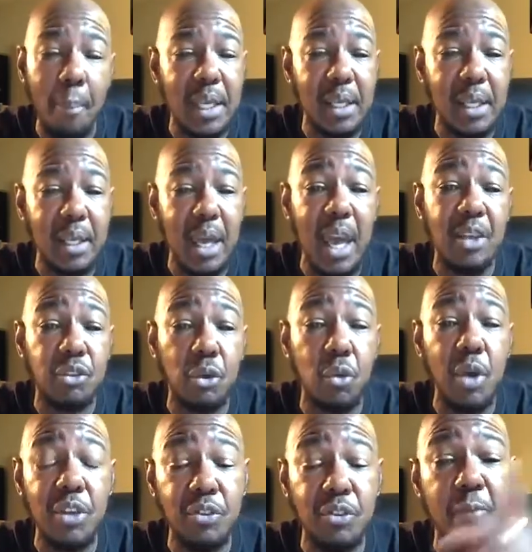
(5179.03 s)
me as
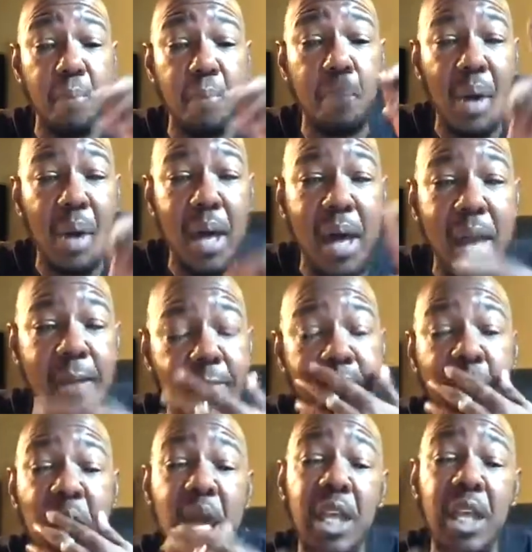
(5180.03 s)
aggressive. But
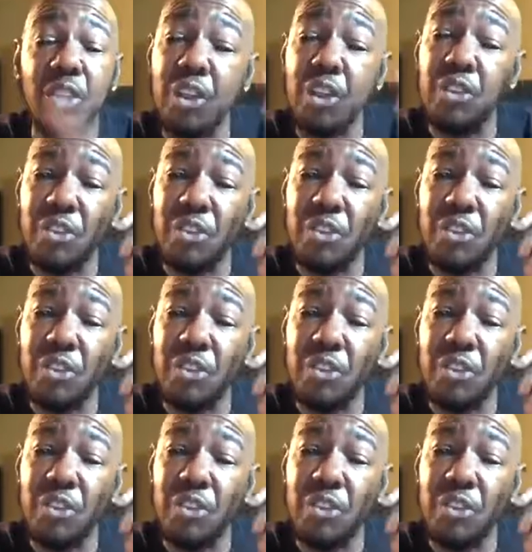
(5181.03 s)
since